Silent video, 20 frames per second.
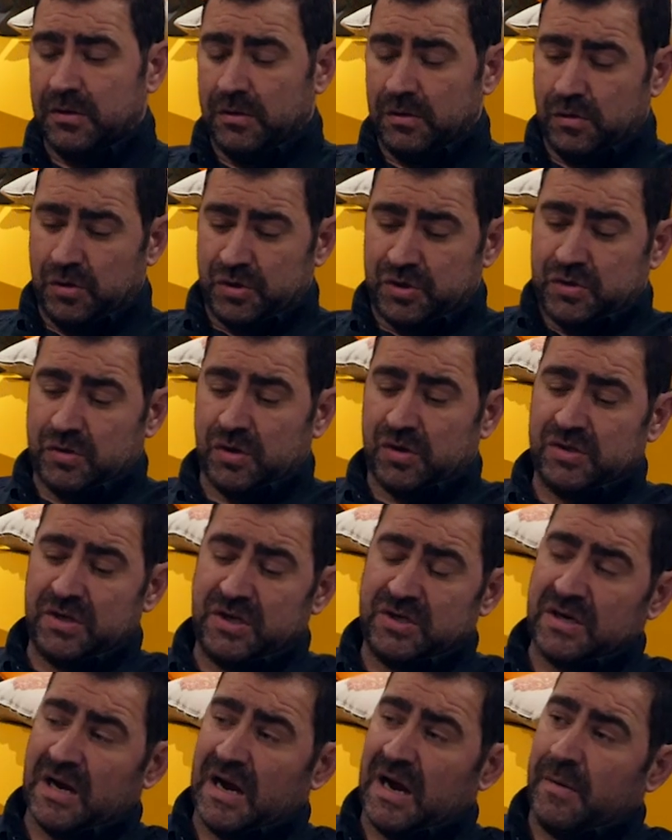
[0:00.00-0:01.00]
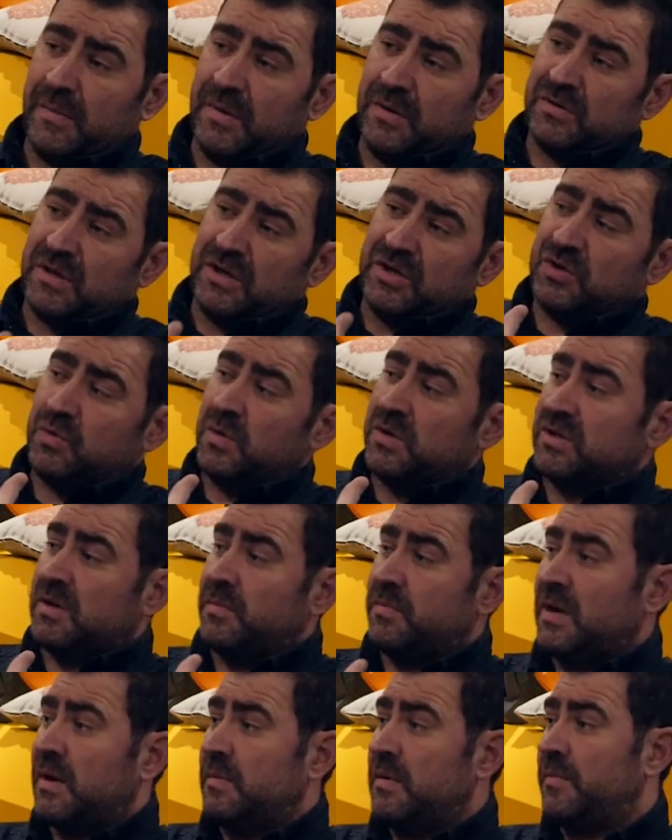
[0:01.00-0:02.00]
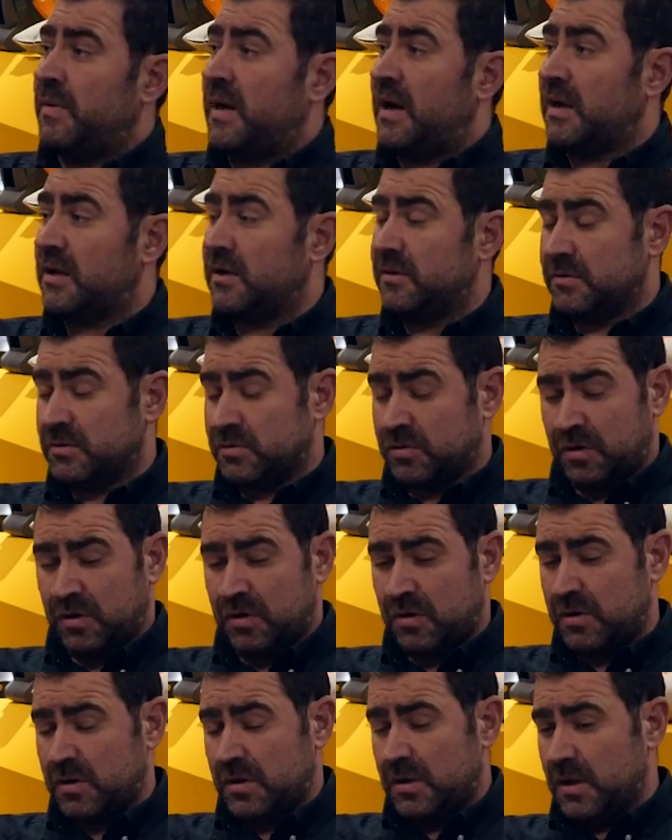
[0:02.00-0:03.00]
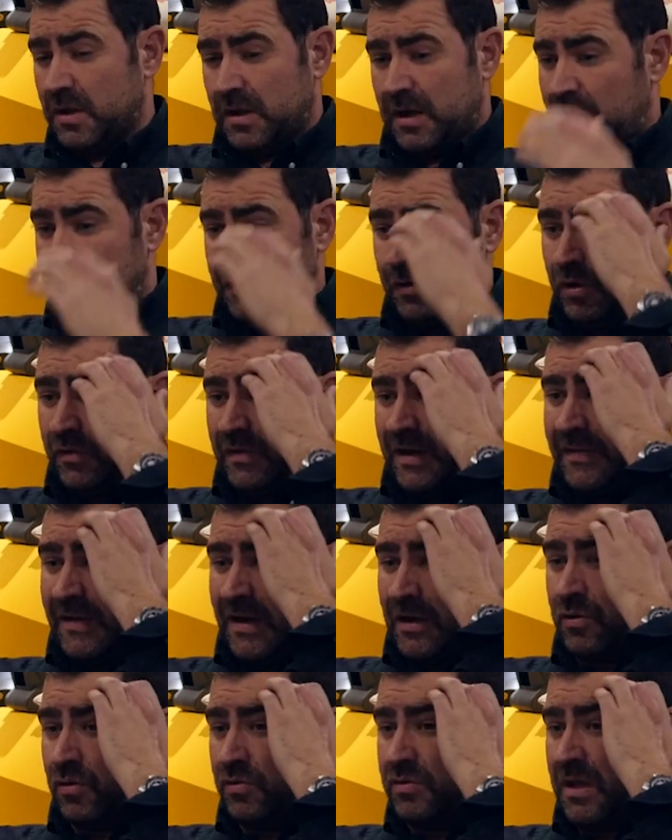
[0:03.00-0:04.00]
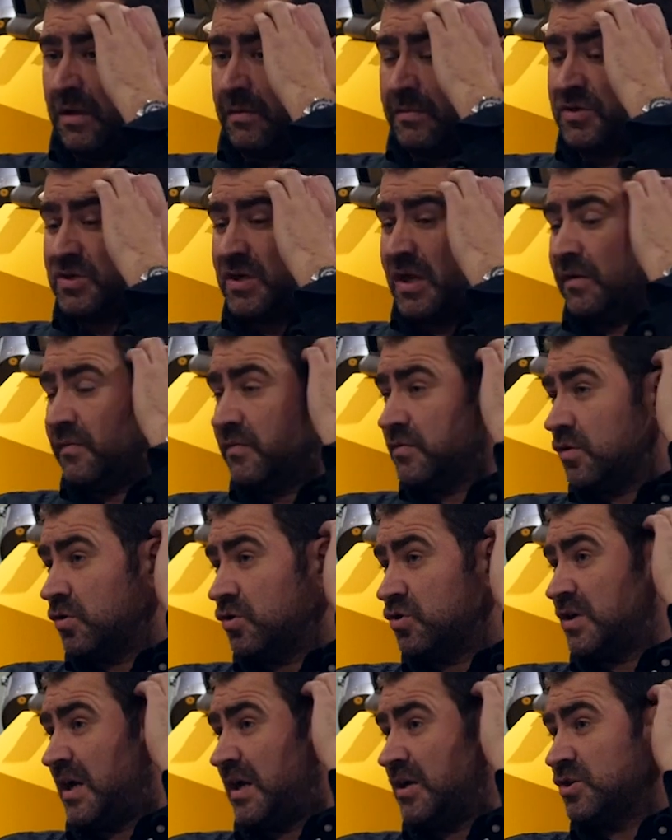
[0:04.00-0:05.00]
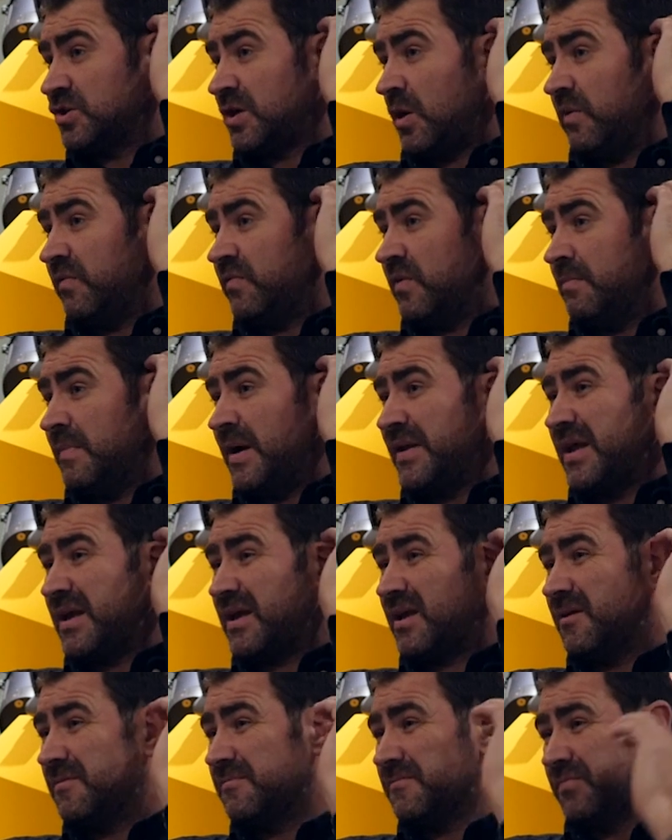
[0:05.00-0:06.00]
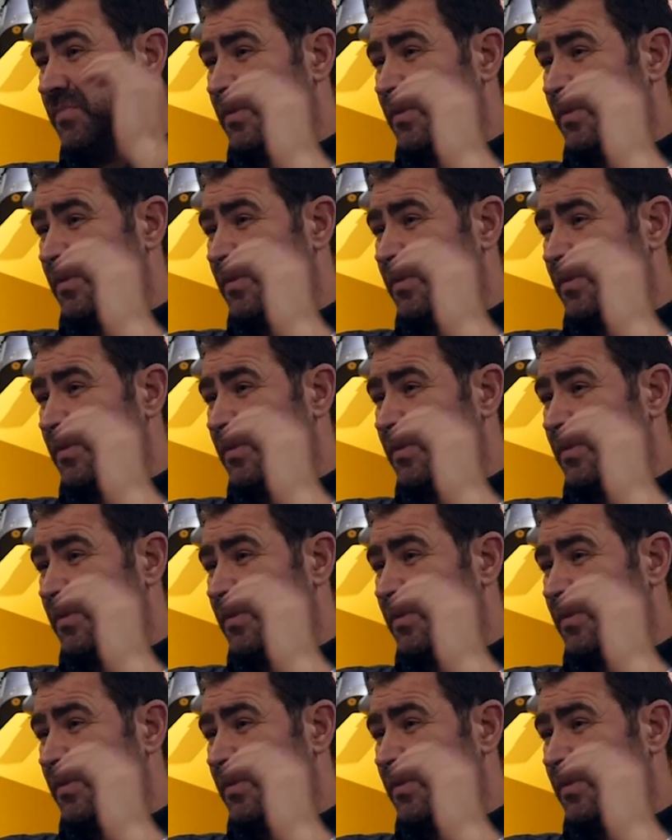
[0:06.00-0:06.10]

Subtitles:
Looked across this arm, it was like twisted behind my back. So I knew then that I couldn't help myself, so I started shouting for a medic.